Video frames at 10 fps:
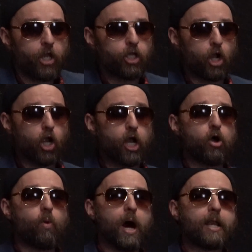You're going
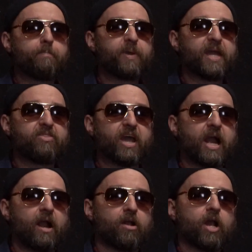to want to be
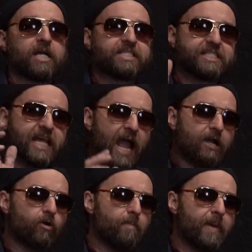there.
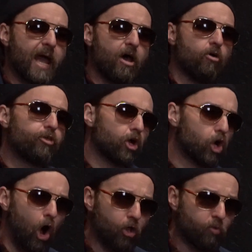Sacramento, the
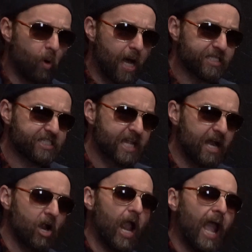Golden One
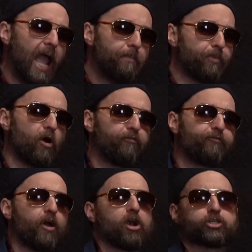Center, April
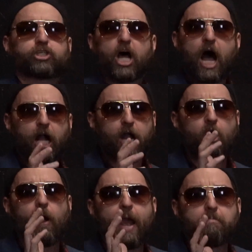1st,
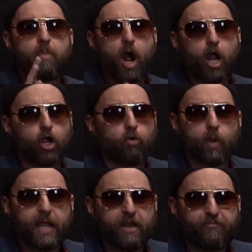Taco and
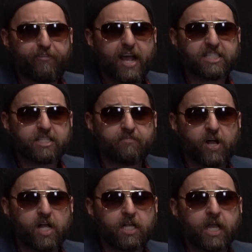Margarita
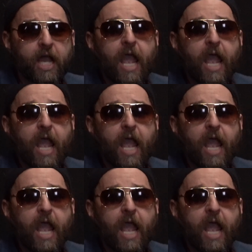Festival.